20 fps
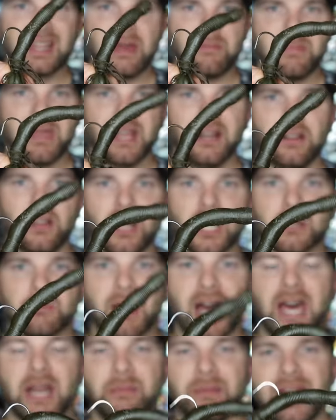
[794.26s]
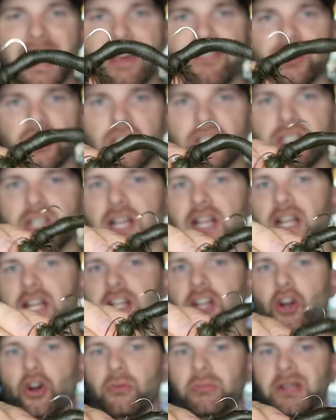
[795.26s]
that bait along bottom and have it look like a
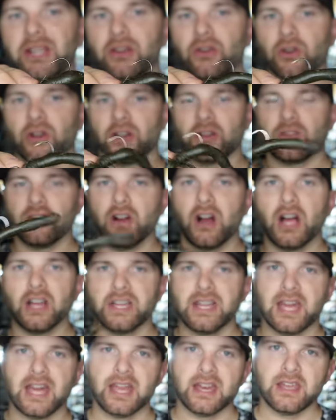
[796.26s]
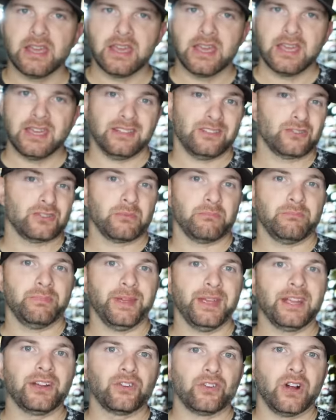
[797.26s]
goby or a crawdad. There's a
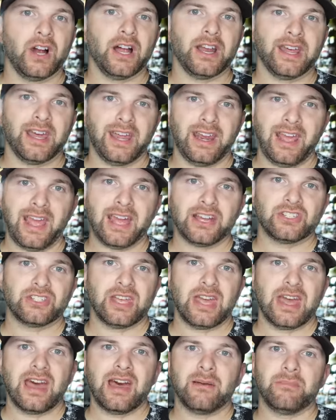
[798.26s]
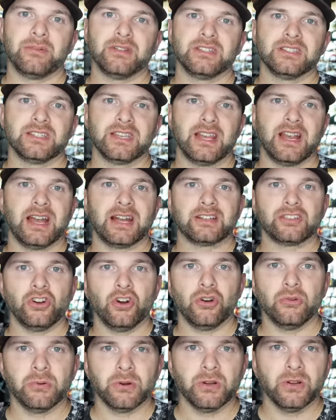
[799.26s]
big crawdad hatch that happens in
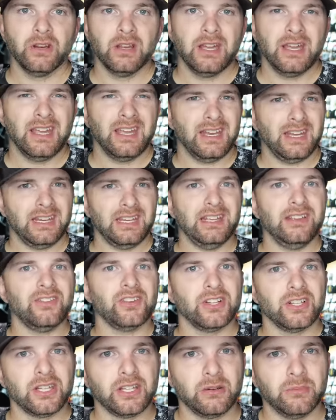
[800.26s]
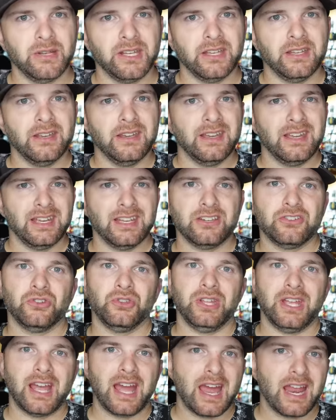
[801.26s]
October, and even a little bit
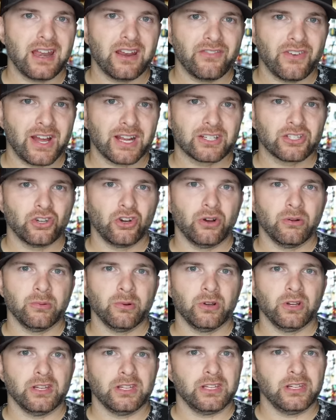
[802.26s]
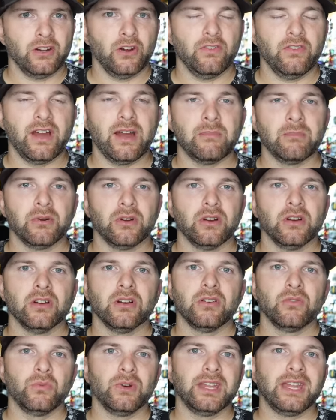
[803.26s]
into the end of October into
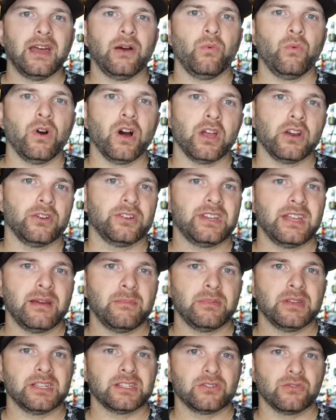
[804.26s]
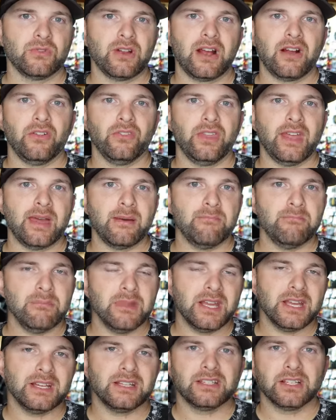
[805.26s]
November, when that water temp is around that
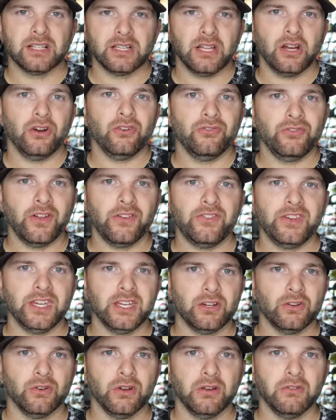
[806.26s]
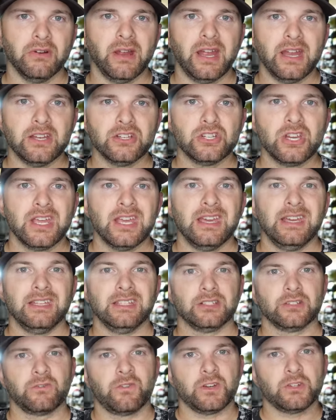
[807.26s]
mid to low 50 degree range,
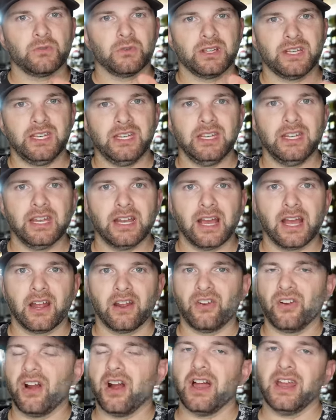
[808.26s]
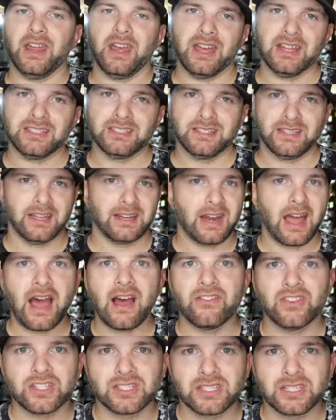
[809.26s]
and those fish will key in on crawdads, and then
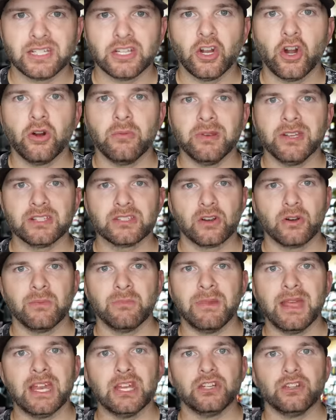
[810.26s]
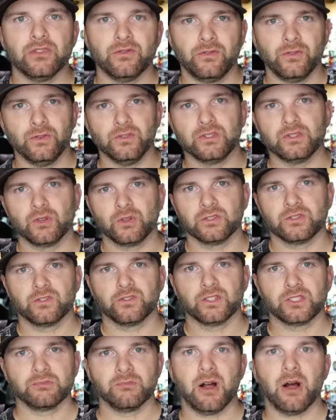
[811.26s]
obviously gobies are a major food source
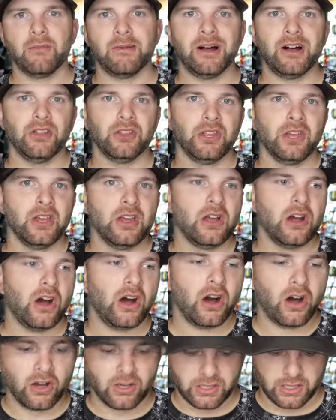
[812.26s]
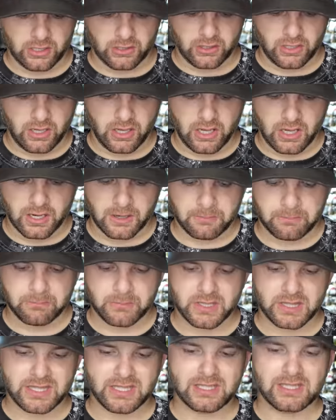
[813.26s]
for smallmouth all year long.
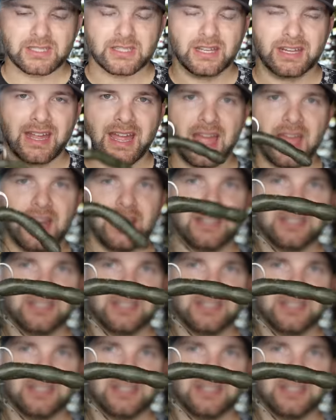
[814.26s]
But this again